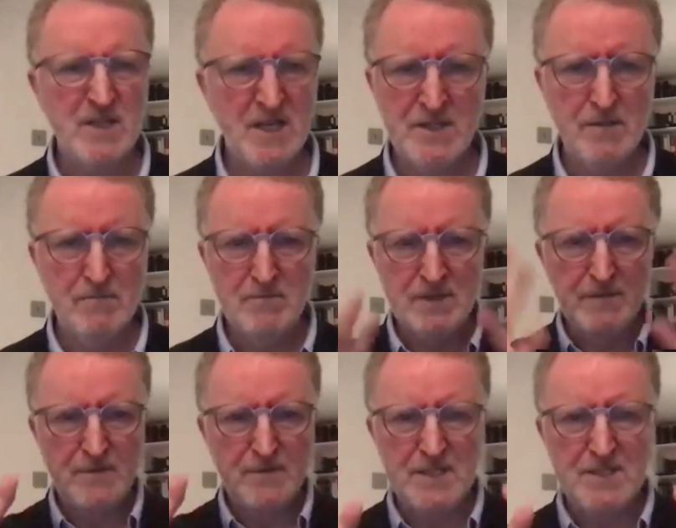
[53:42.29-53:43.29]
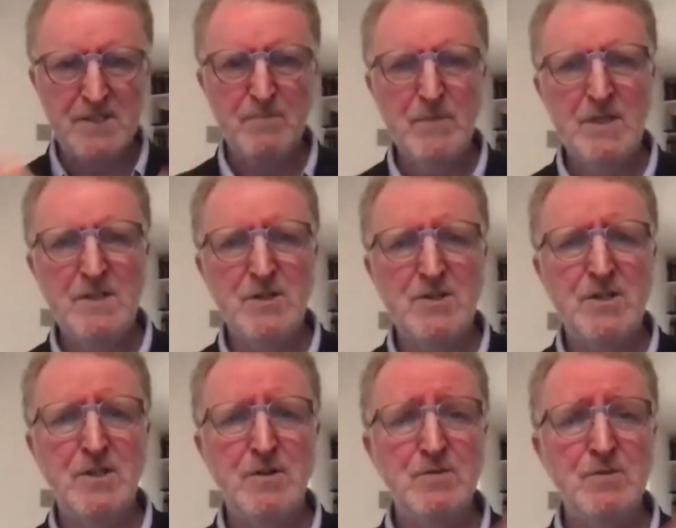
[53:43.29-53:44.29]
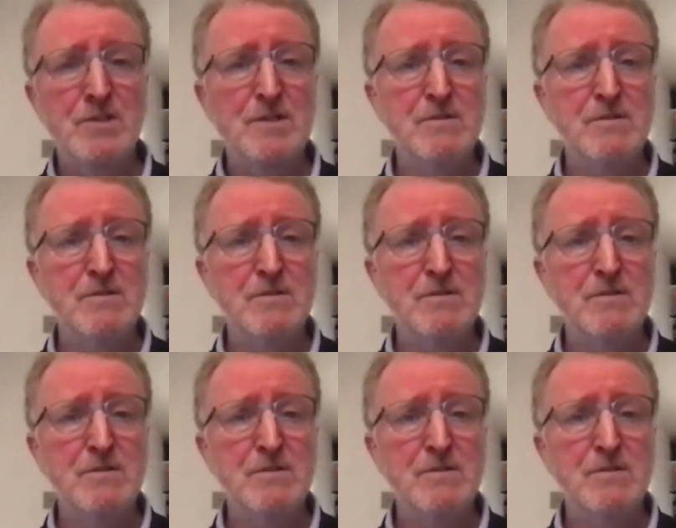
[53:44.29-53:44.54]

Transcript: Doesn't. Different system. It's just that you're so